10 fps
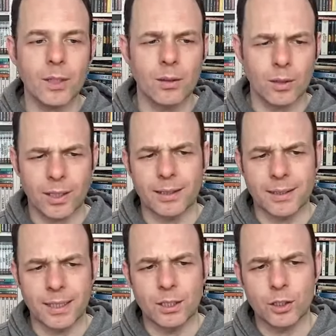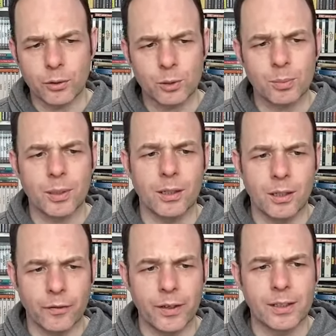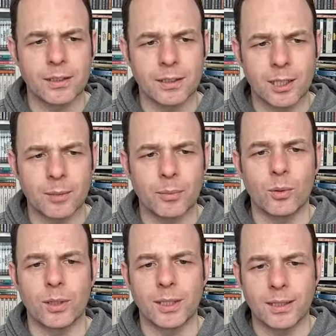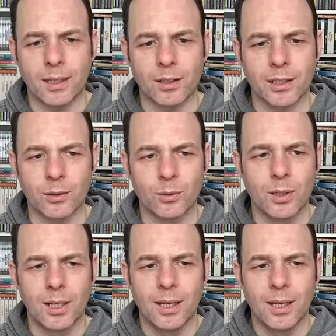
Look at that day. Child's Play, The Offence, Serpico, and then Argyle.